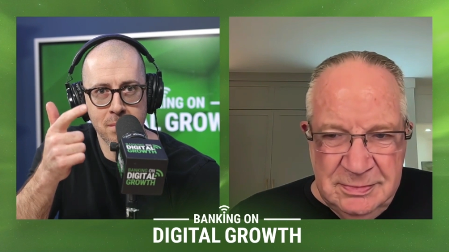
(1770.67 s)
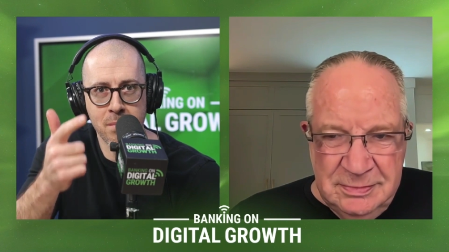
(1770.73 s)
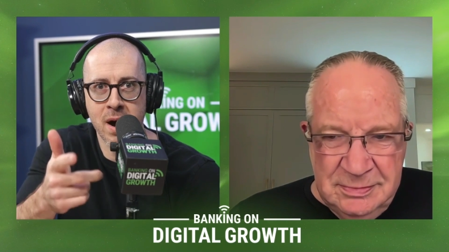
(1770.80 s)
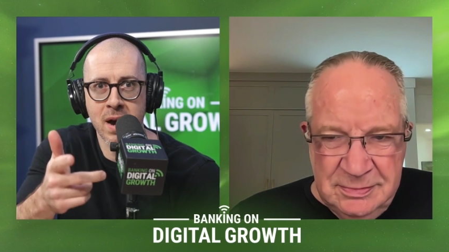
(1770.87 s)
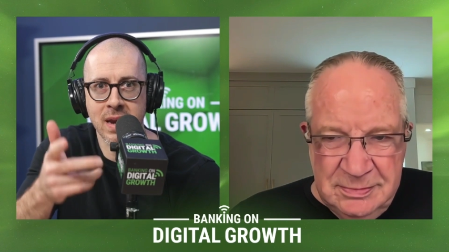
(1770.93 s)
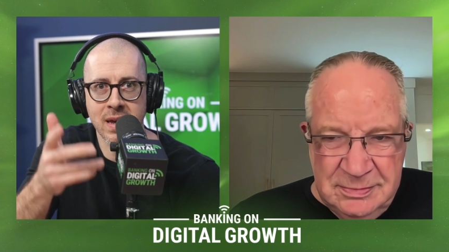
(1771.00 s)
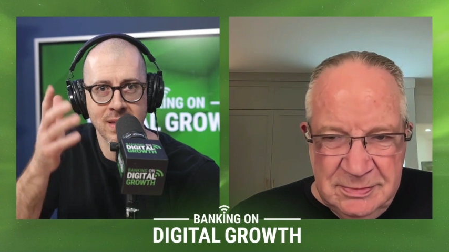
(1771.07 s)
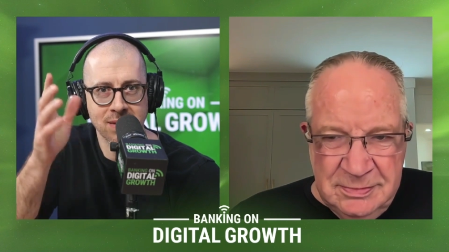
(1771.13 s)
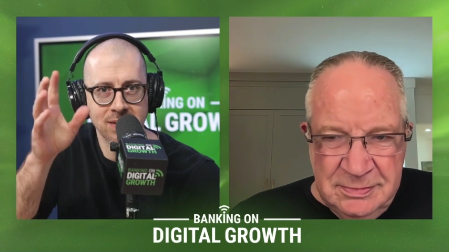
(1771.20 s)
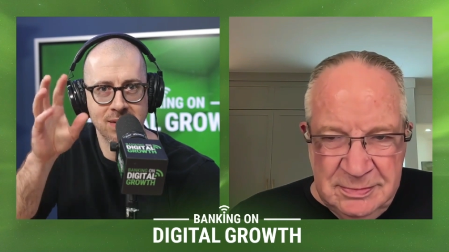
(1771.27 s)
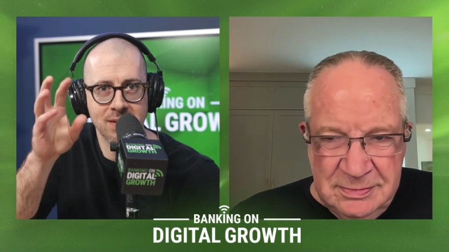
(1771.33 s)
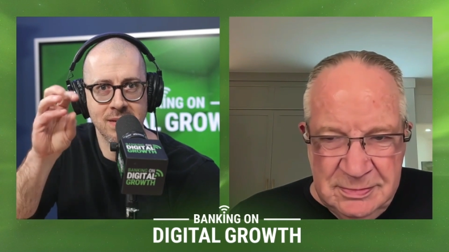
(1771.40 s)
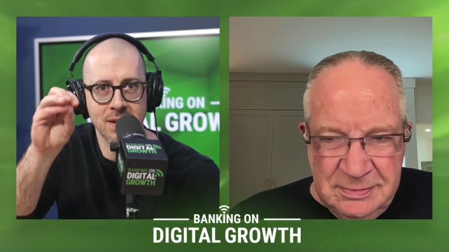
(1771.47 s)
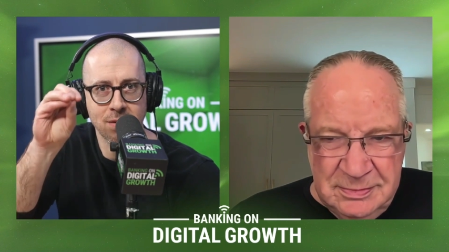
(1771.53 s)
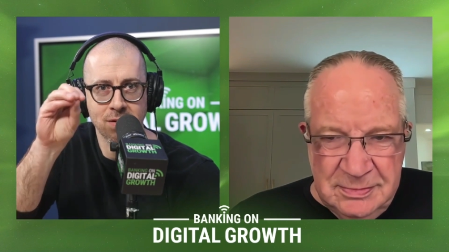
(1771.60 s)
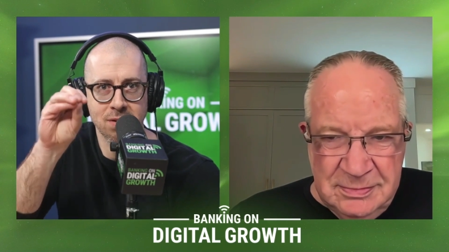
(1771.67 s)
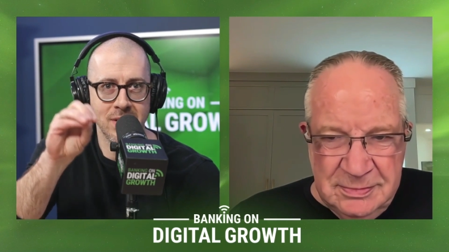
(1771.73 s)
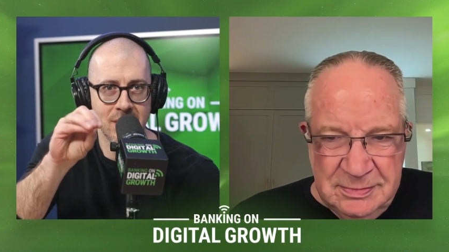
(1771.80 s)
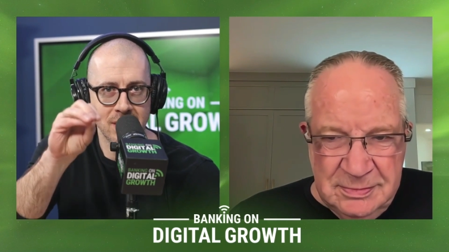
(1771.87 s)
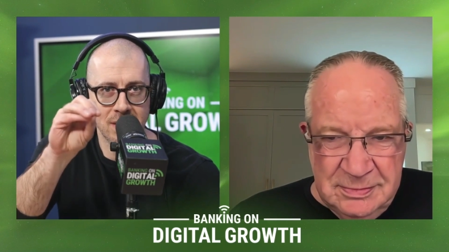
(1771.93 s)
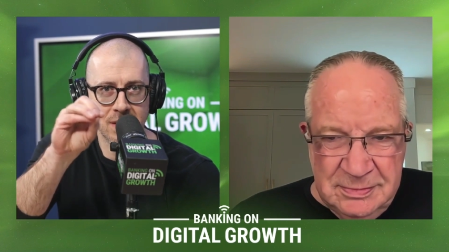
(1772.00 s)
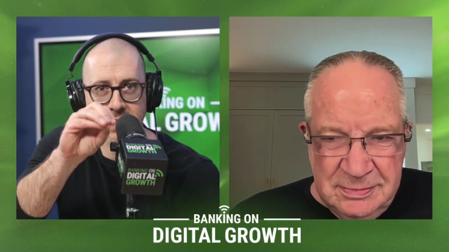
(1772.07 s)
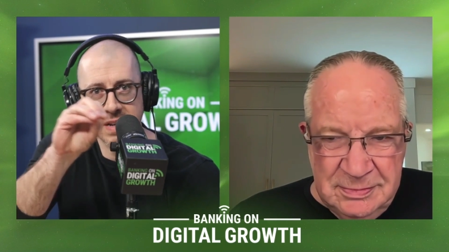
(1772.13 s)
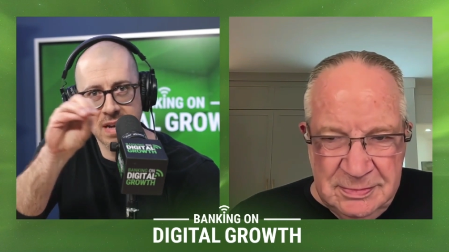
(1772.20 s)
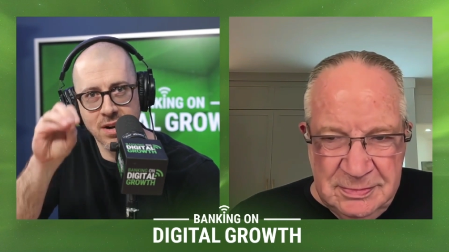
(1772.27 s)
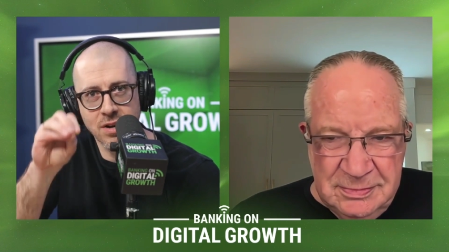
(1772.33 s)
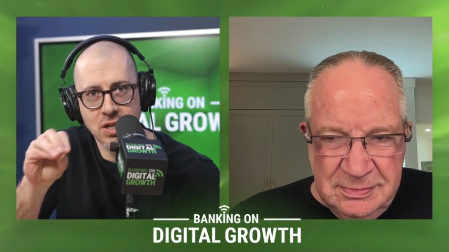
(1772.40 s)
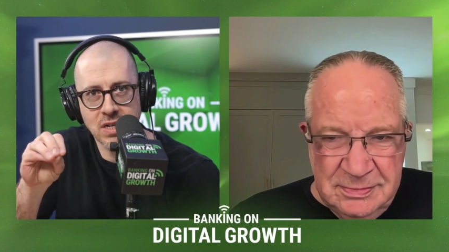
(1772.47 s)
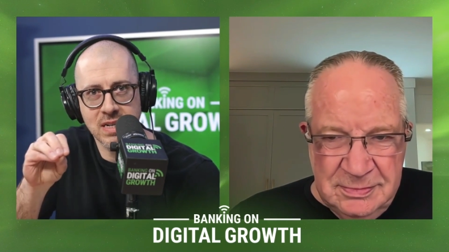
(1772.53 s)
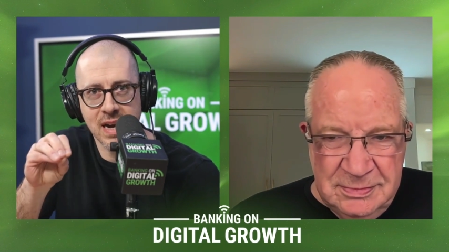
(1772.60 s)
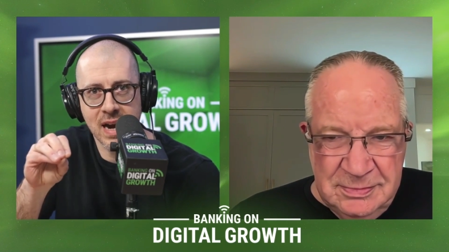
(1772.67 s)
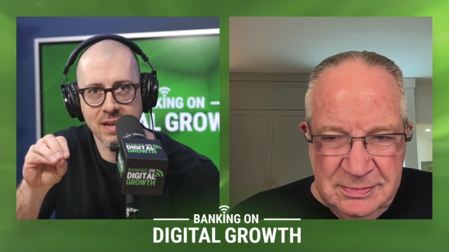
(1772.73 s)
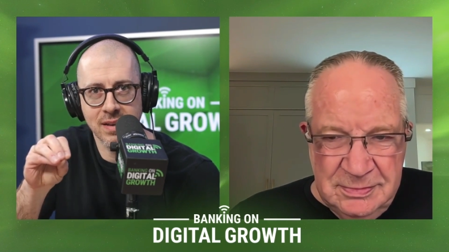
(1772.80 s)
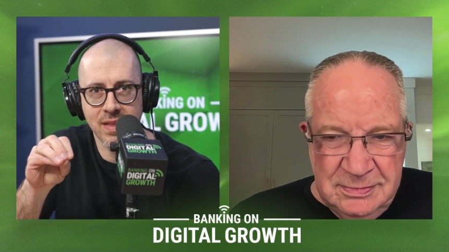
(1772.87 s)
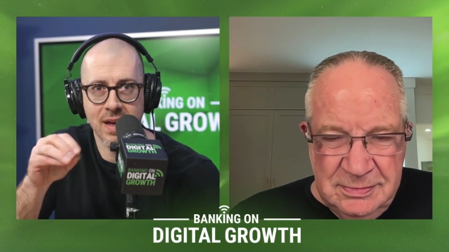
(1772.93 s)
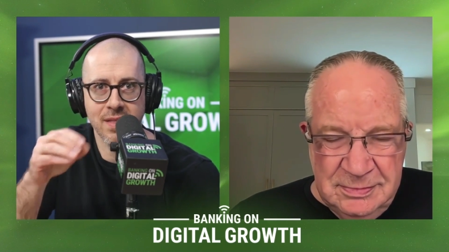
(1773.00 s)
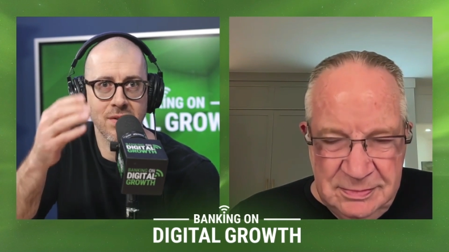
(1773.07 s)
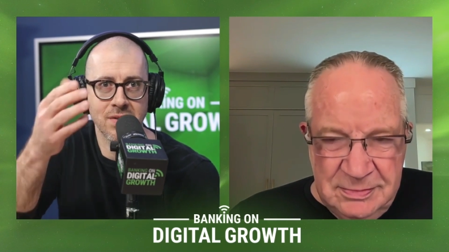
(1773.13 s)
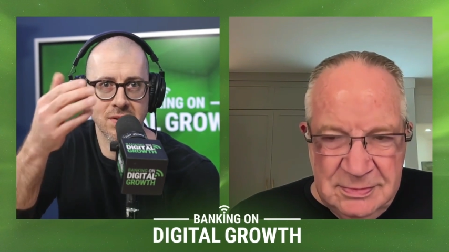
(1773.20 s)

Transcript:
Speaker 1: money. That's there's there's energy tied to that.